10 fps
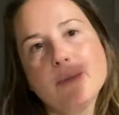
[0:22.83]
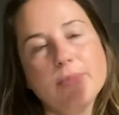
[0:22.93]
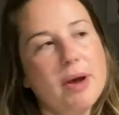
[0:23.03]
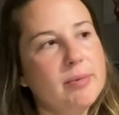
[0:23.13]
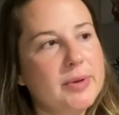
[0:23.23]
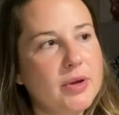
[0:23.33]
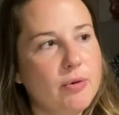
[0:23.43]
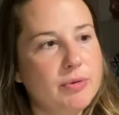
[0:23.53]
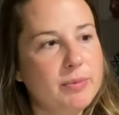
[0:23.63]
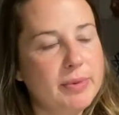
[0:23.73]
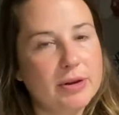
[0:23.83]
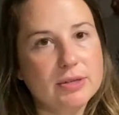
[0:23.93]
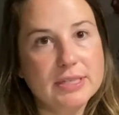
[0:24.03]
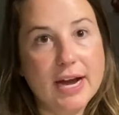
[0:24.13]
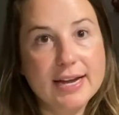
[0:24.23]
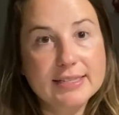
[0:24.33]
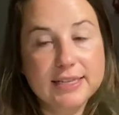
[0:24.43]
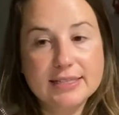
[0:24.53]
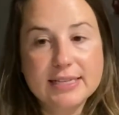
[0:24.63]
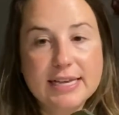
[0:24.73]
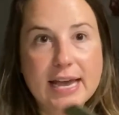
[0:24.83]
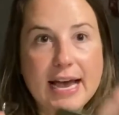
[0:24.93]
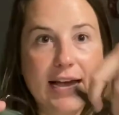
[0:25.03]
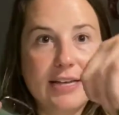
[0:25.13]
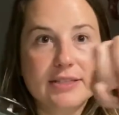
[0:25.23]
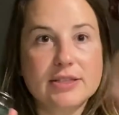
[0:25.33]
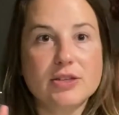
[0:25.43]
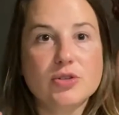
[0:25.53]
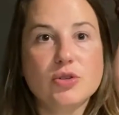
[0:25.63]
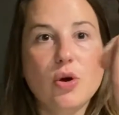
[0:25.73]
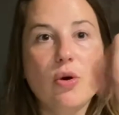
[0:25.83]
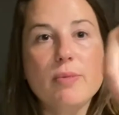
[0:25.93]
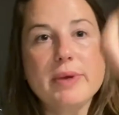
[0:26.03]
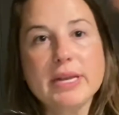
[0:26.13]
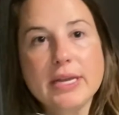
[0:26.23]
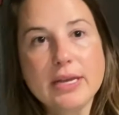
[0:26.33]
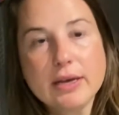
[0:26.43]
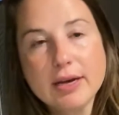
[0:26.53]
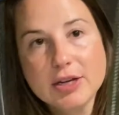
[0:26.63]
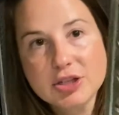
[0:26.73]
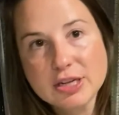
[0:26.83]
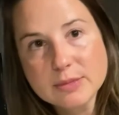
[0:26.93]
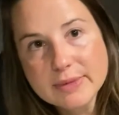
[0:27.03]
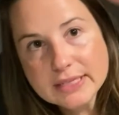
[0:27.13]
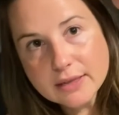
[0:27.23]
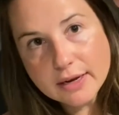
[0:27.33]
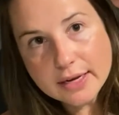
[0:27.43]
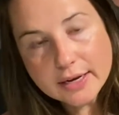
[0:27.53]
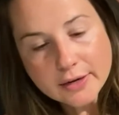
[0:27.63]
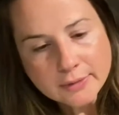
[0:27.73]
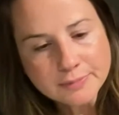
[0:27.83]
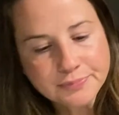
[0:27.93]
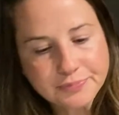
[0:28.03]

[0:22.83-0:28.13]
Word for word: Probably go with the bigger size since it has so many adjustments on here.